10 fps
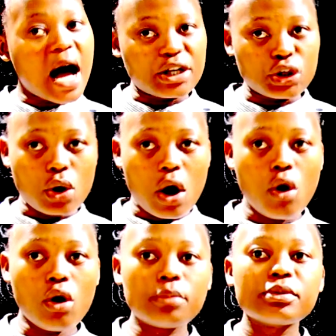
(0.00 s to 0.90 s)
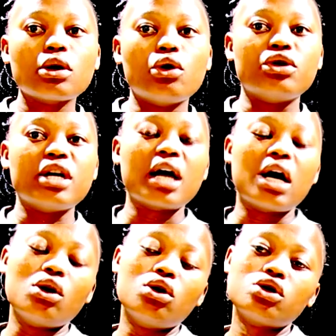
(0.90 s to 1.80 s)
at your homes, or they
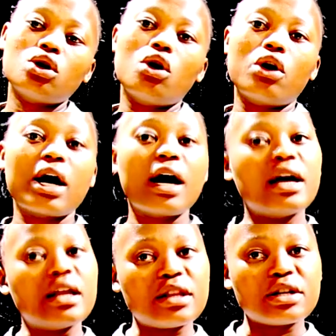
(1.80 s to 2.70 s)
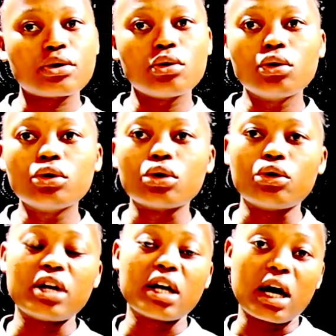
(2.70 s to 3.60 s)
can also occur in the schools,
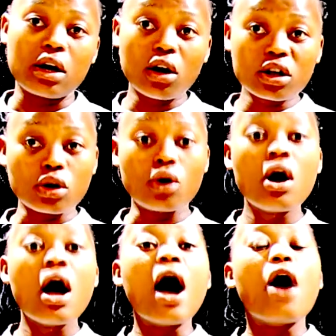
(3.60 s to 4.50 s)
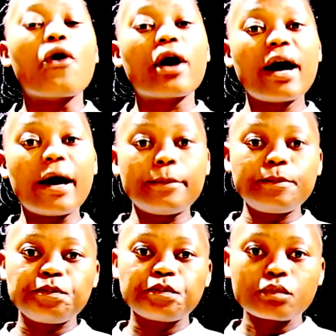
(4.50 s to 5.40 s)
or they can also occur
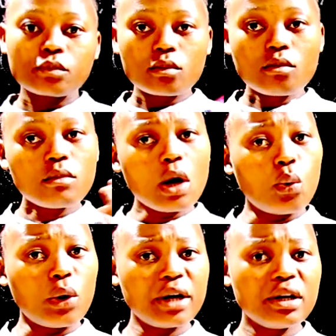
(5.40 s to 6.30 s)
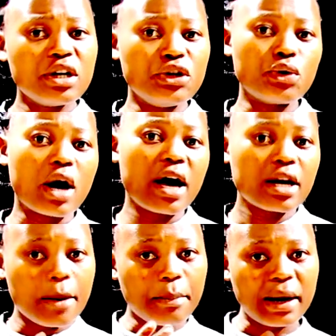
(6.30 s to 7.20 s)
when you
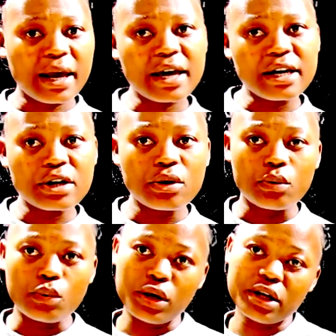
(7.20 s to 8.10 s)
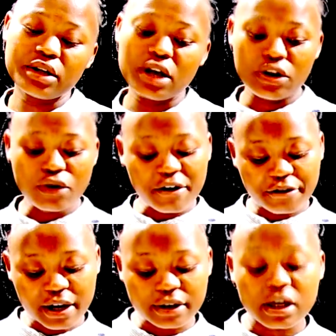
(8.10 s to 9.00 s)
are playing with your
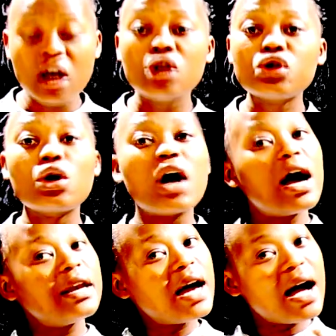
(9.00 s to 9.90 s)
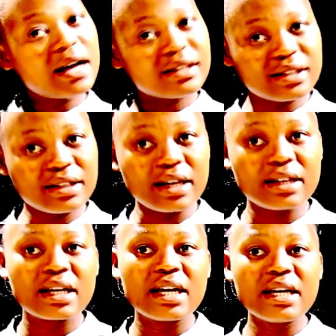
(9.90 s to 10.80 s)
friends. So an
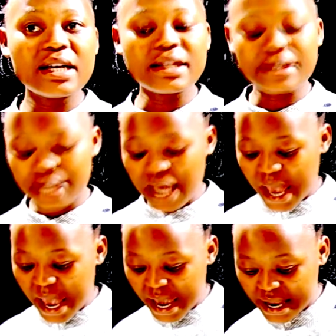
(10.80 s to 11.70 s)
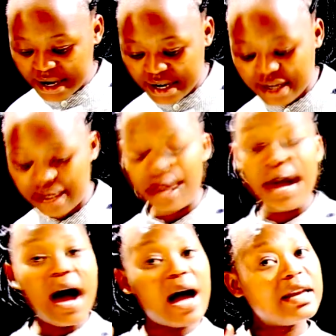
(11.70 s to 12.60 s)
accident is any
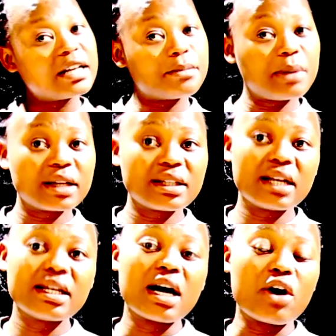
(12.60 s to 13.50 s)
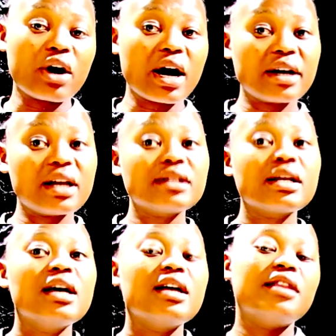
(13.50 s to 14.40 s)
unexpected occurrence
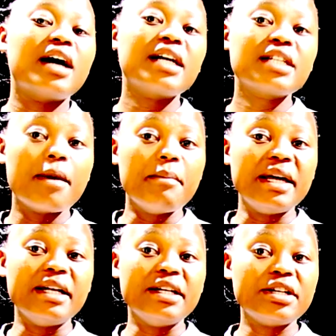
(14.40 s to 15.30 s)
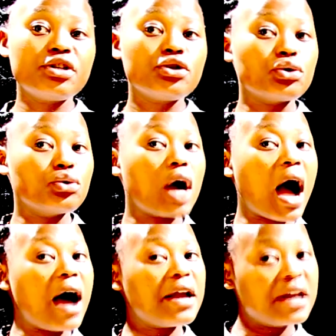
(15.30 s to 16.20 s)
that may lead to
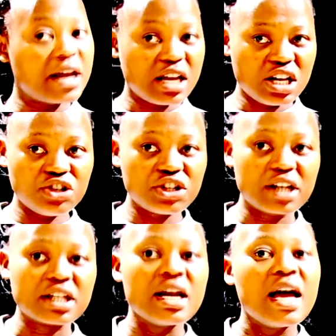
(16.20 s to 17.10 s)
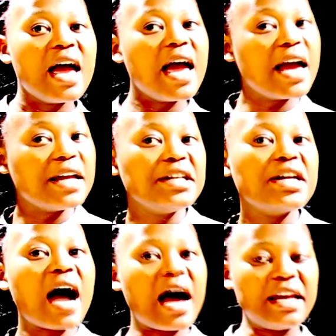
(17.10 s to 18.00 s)
an injury.
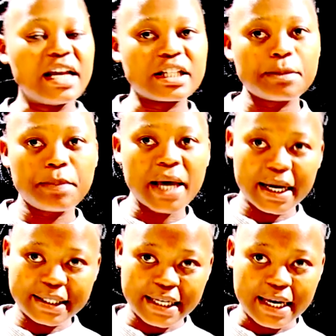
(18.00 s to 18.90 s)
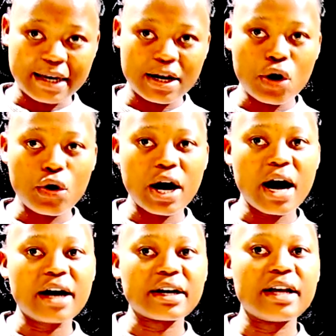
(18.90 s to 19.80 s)
Any unexpected
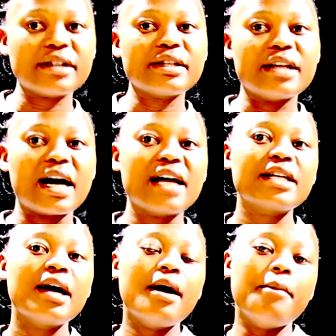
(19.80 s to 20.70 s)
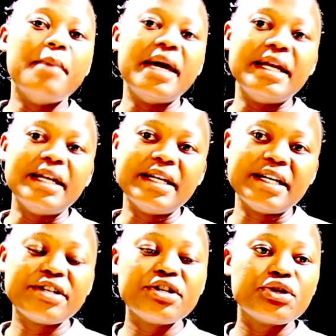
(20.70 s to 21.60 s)
occurrence that may
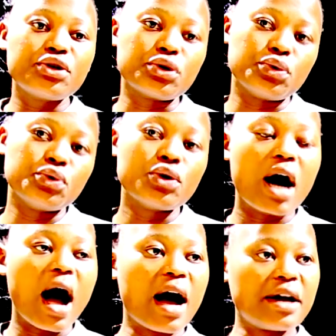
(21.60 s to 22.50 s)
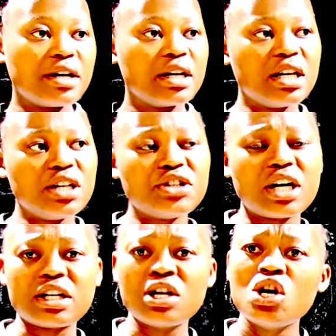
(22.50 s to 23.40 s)
lead to an
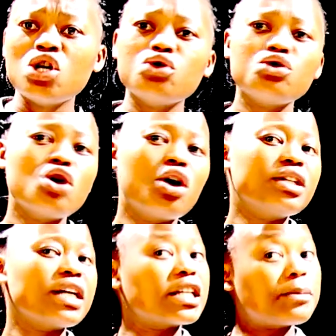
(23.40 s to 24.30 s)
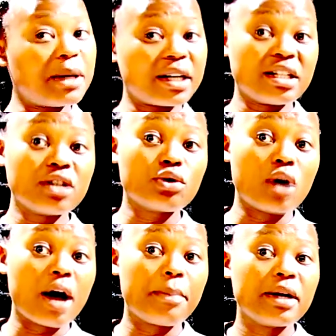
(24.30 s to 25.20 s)
injury. You don't expect it to
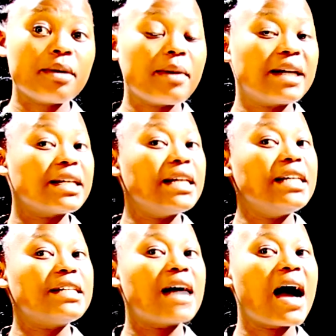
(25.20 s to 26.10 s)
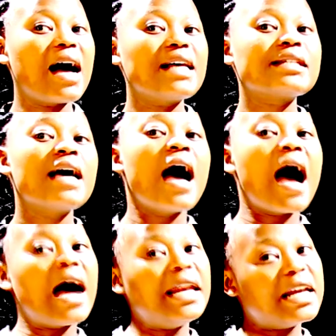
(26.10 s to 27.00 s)
happen, but it has
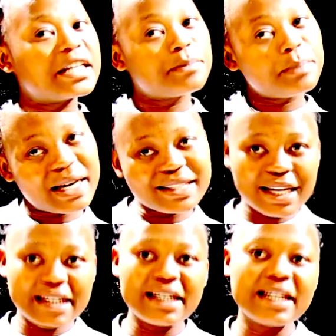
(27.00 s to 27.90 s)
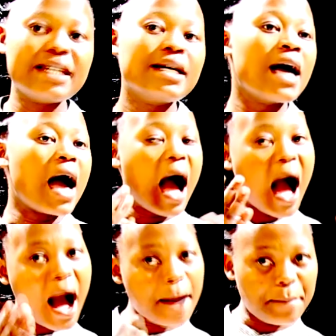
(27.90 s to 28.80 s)
unexpectedly
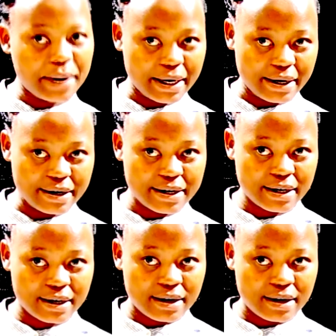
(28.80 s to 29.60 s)
happened.